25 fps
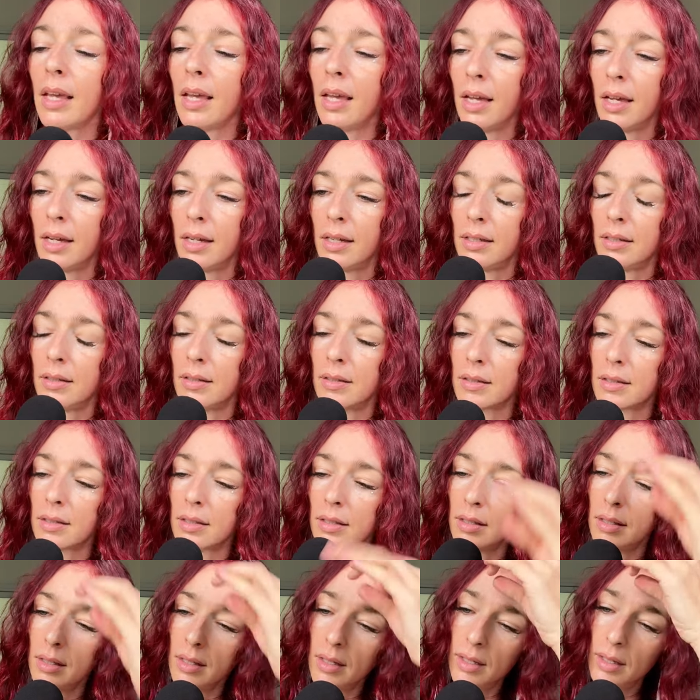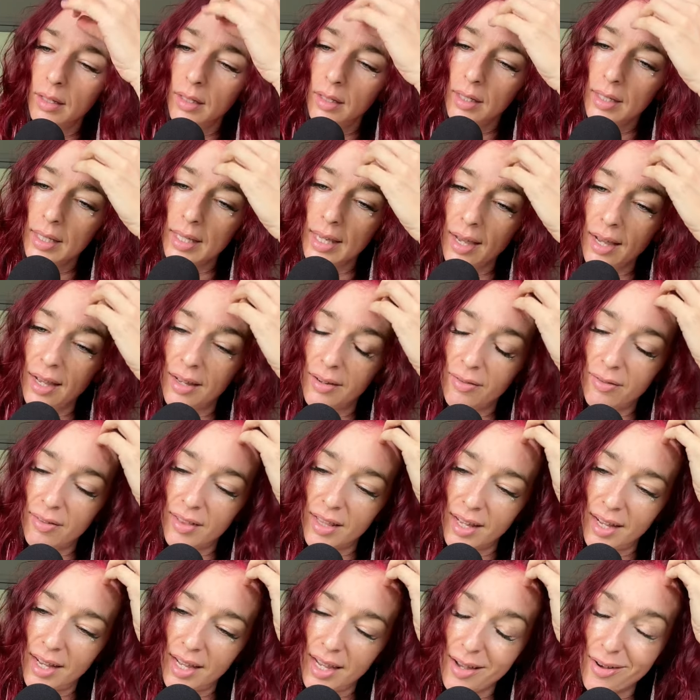and yeah, I
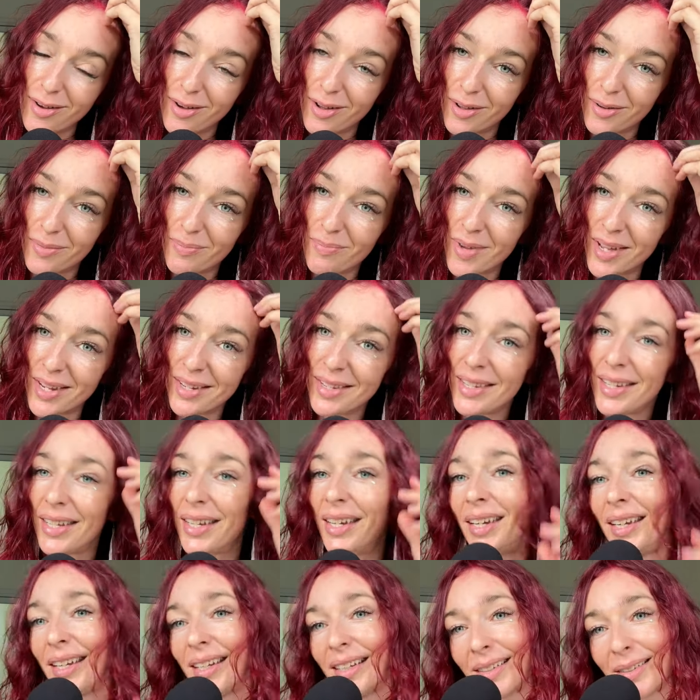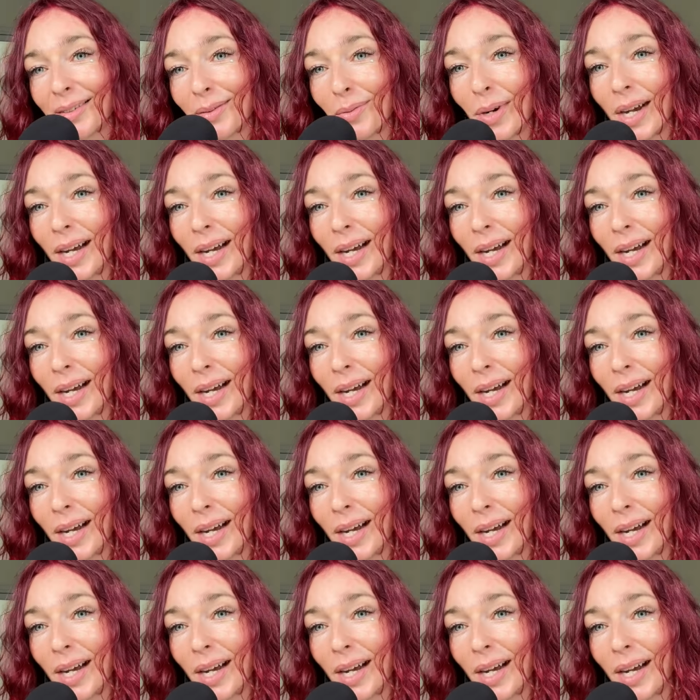fly on Monday.